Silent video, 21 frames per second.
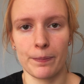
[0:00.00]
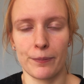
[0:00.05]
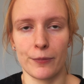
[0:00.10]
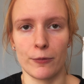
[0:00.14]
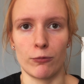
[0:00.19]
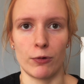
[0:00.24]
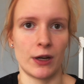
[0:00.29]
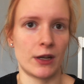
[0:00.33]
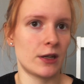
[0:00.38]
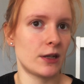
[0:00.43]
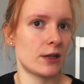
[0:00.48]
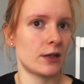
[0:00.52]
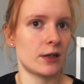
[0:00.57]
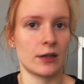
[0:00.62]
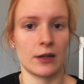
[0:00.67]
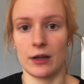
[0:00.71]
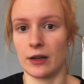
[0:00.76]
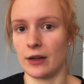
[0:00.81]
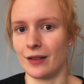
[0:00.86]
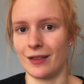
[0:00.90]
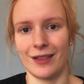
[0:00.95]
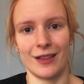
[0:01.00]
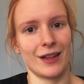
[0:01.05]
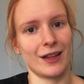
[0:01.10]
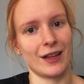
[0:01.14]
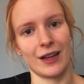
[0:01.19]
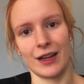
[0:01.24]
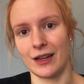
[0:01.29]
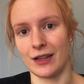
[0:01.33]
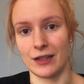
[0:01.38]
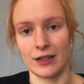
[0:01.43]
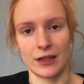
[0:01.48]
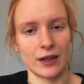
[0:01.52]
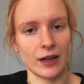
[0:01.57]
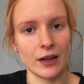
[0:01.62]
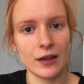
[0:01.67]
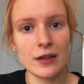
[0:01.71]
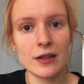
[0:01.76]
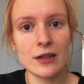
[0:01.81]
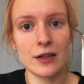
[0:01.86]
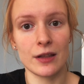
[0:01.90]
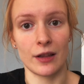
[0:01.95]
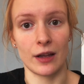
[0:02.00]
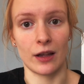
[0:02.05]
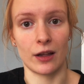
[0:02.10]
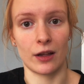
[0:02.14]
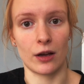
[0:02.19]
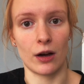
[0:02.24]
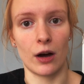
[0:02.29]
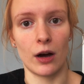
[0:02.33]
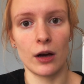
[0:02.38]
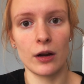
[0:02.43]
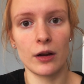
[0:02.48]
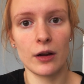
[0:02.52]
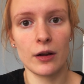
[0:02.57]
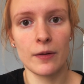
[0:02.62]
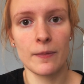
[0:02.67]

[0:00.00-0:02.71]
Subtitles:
which he didn't, thank God.